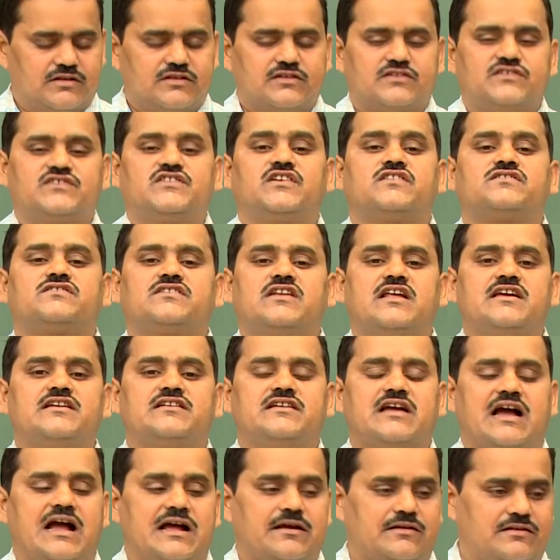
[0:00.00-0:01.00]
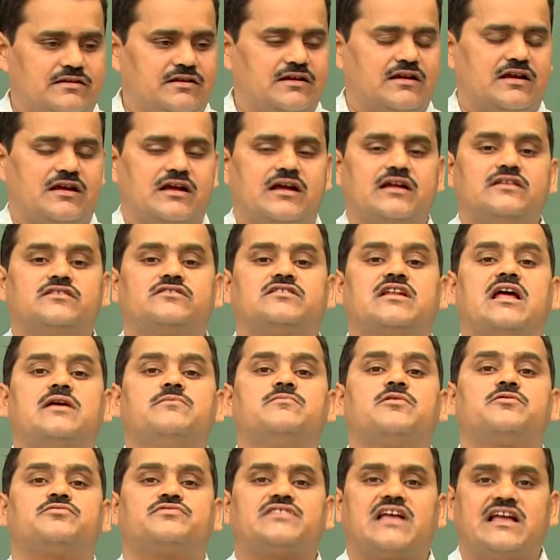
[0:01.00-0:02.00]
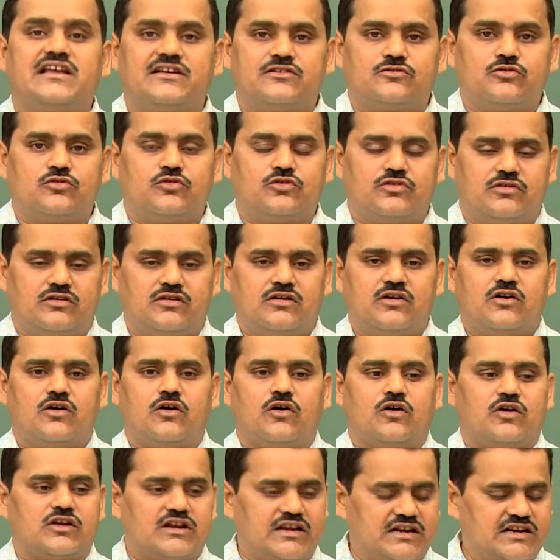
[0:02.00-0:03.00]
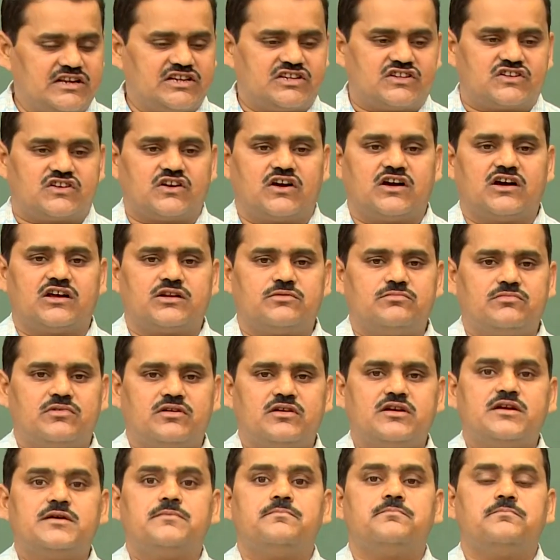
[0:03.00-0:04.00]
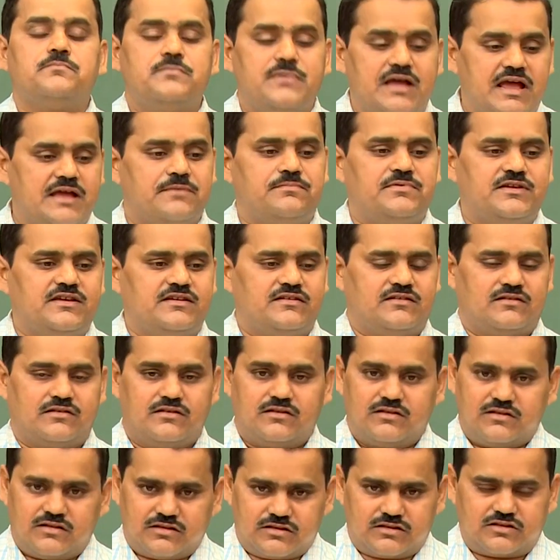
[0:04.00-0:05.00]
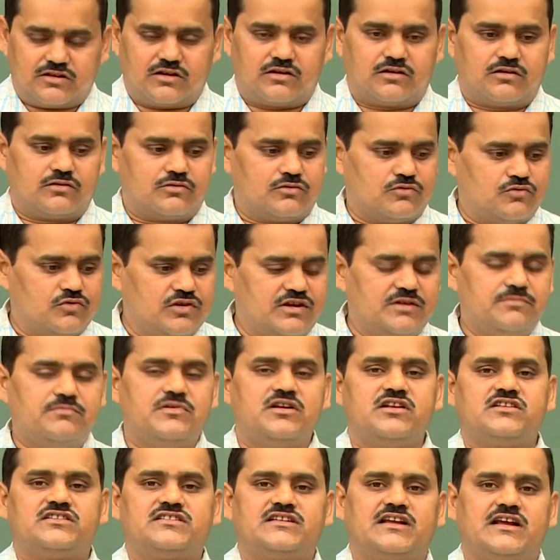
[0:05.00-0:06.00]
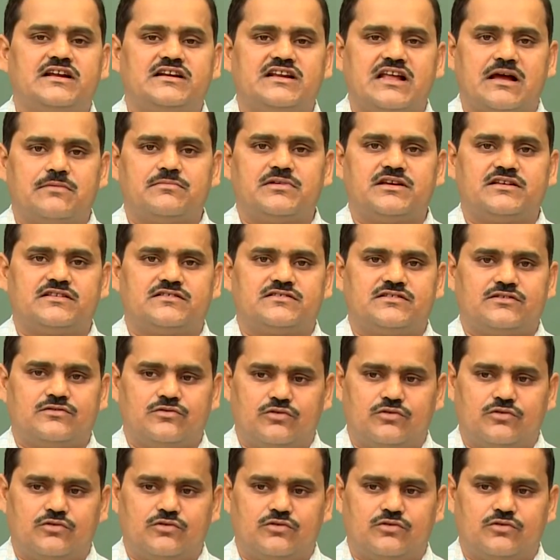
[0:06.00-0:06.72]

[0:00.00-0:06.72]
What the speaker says: just like at the time of cyclone or any storm, maybe the windmills get damaged.